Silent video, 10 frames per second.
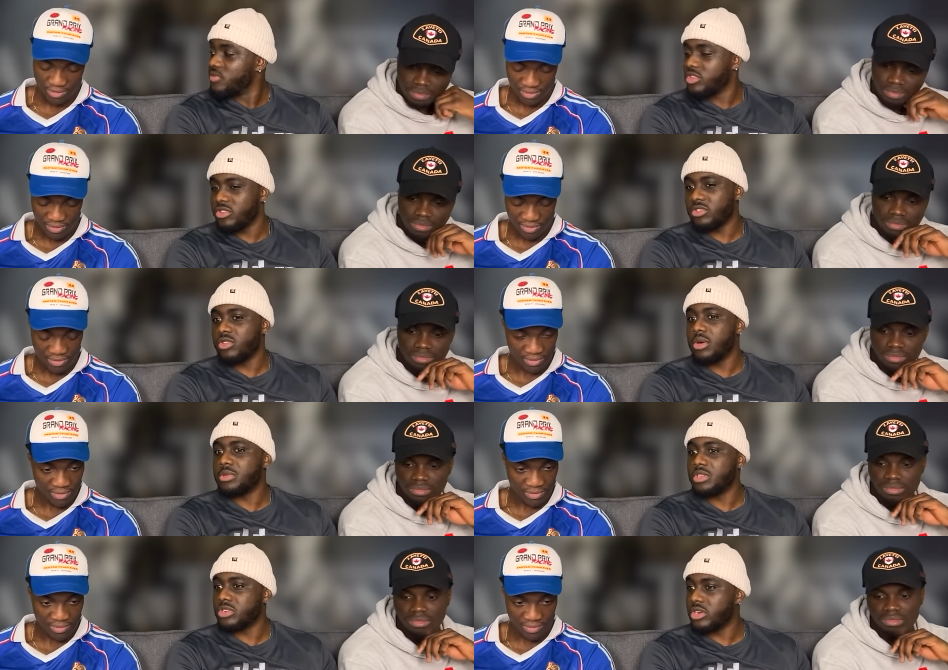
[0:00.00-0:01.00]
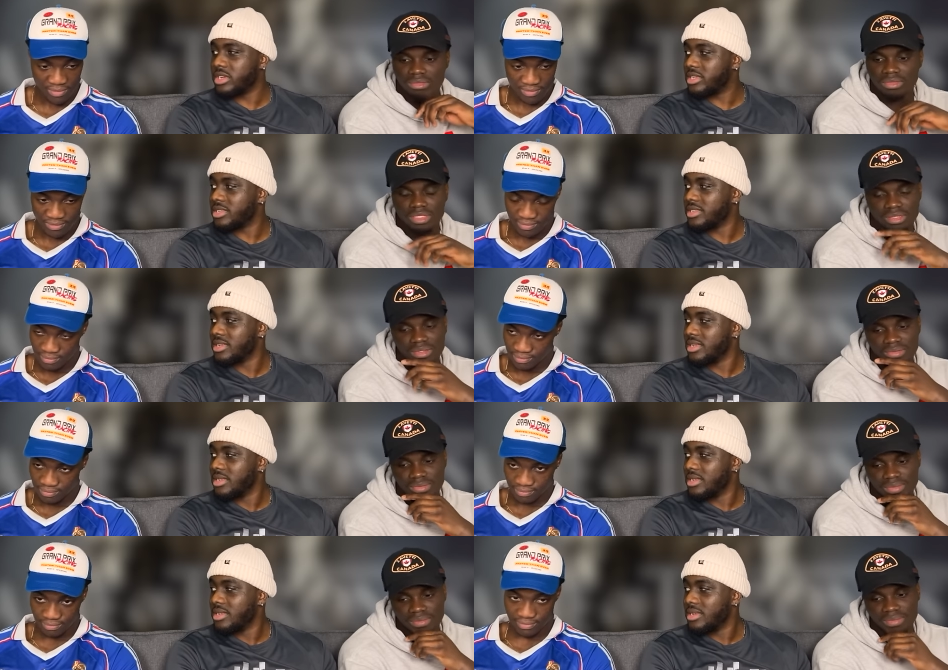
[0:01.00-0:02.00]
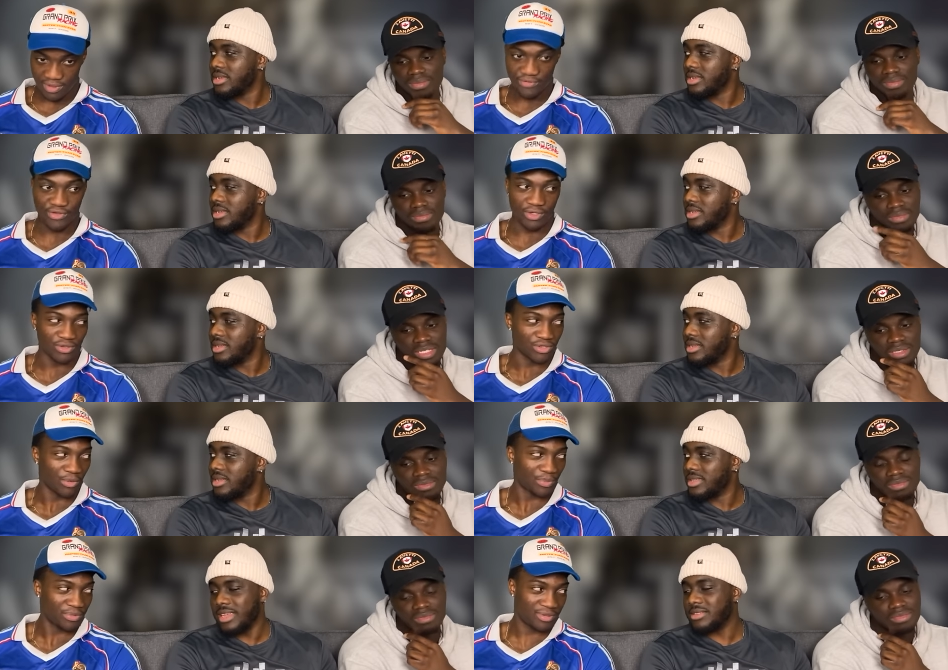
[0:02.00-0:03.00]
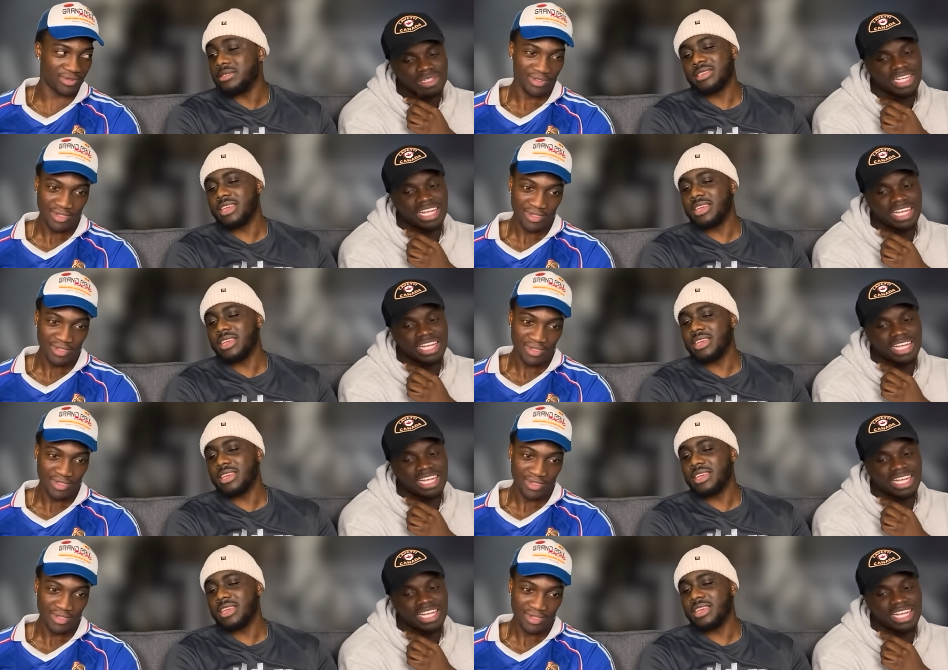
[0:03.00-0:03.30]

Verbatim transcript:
Speaker 1: He's going to grow up the strongest.
Speaker 2: If he grows up. That's what I'm